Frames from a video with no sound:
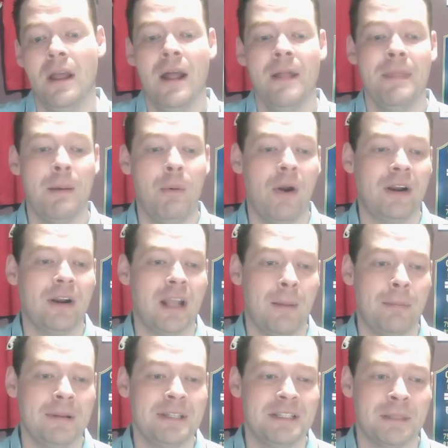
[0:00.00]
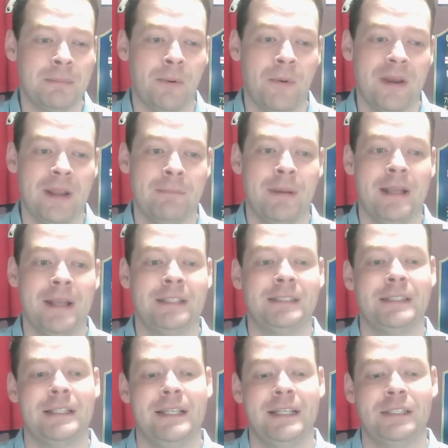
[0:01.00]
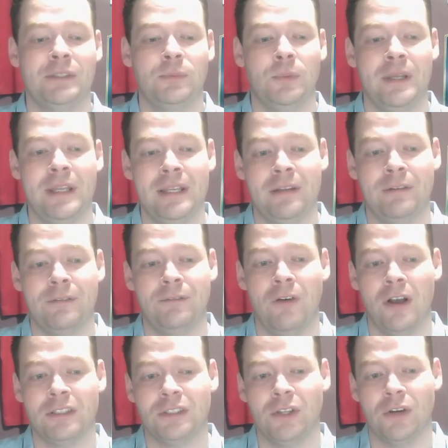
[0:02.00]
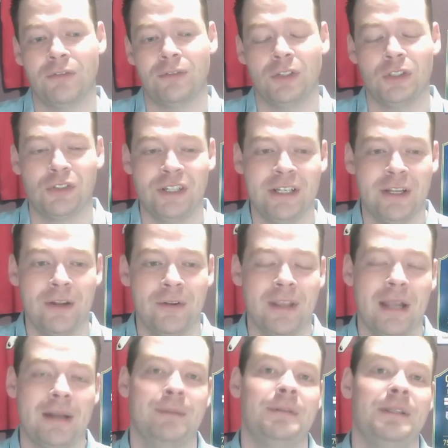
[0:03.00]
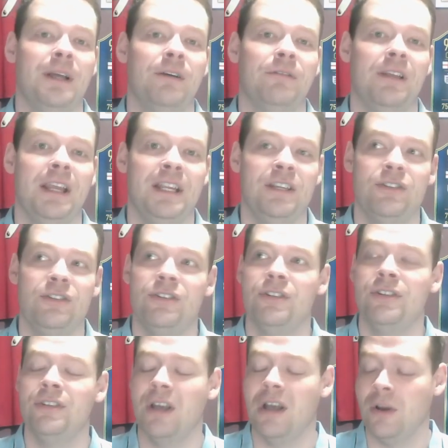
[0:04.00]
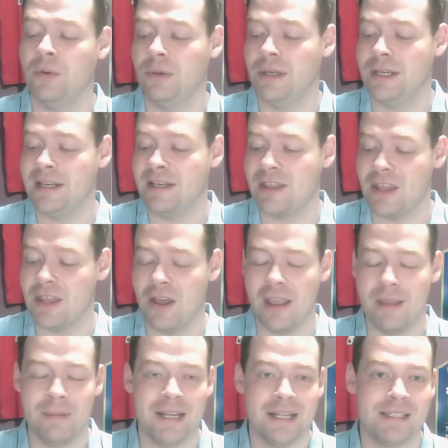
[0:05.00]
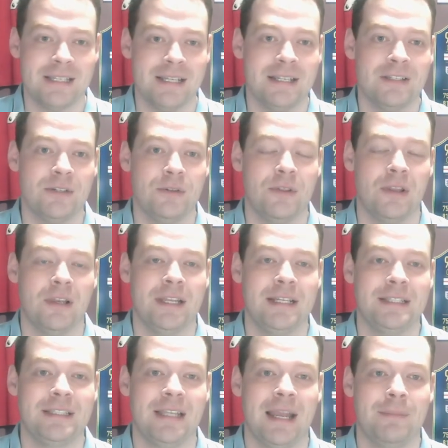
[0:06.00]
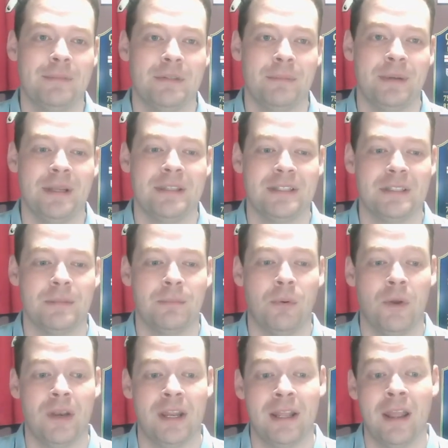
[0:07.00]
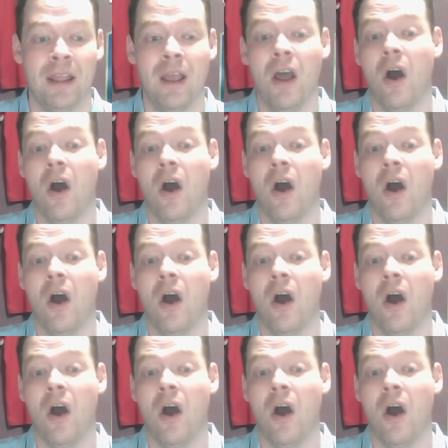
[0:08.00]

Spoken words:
There were a couple of disappointing picks this week. First off, Rodrigo getting himself injured only 30 minutes into the Leeds game was a bit disappointing.